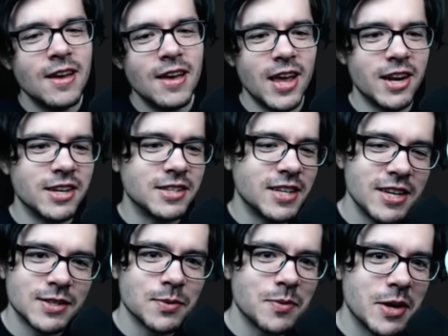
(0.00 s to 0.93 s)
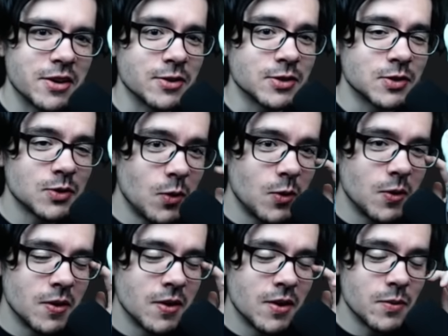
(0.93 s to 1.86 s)
and it takes away your soul
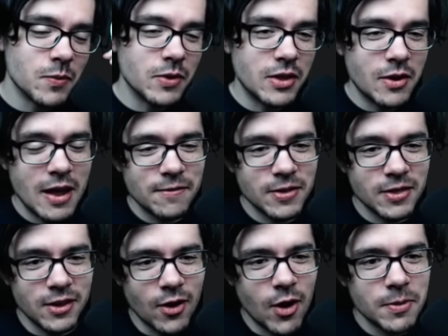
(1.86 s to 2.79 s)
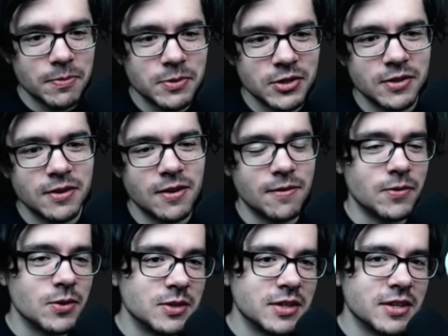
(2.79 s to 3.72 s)
without having the option of
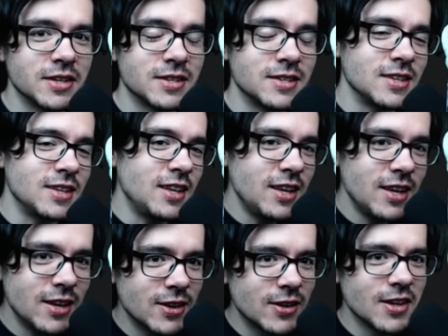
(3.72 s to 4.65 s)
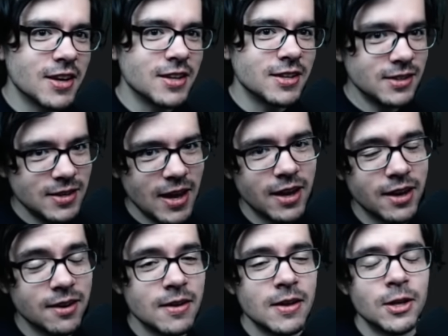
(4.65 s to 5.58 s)
using it to heal instead.
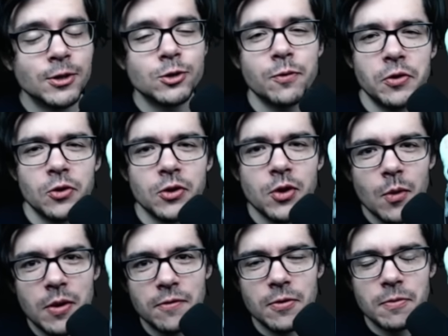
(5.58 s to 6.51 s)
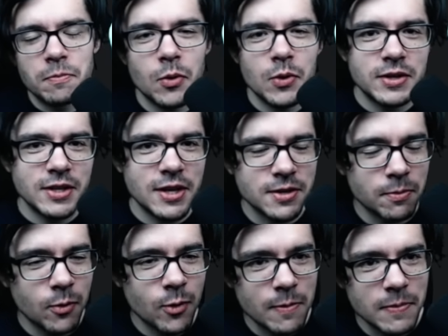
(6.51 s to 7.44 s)
So if you're going from point A to
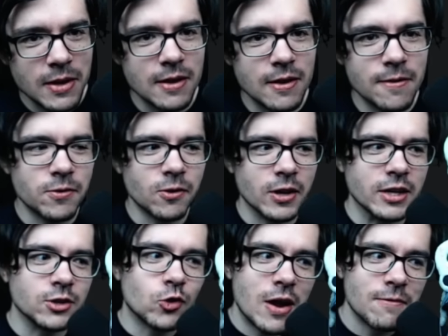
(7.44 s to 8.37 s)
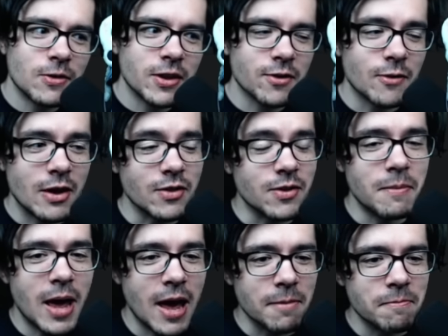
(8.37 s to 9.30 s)
point B, if you're like traveling around the
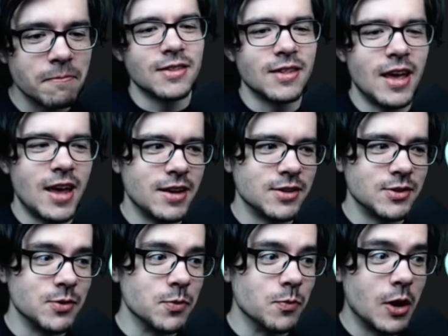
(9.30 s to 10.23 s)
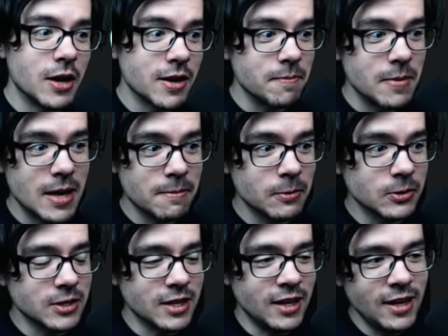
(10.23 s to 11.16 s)
map and you want to be able
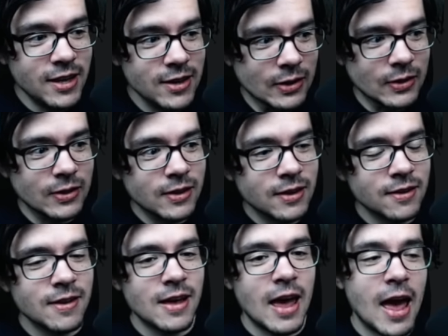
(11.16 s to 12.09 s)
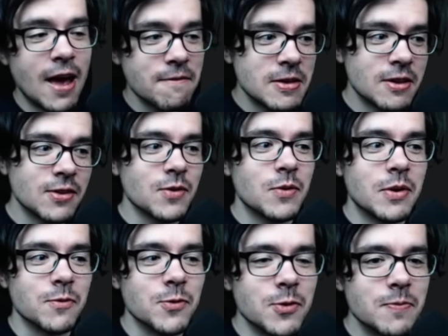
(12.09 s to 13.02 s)
to heal, having
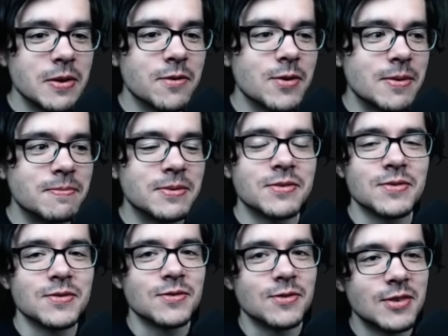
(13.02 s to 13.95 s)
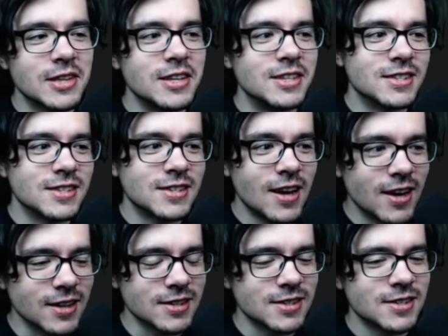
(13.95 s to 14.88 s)
Glowing Womb equipped really
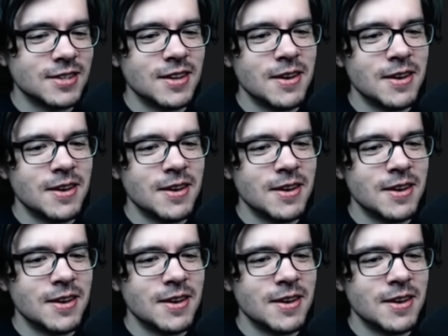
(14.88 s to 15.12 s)
sucks,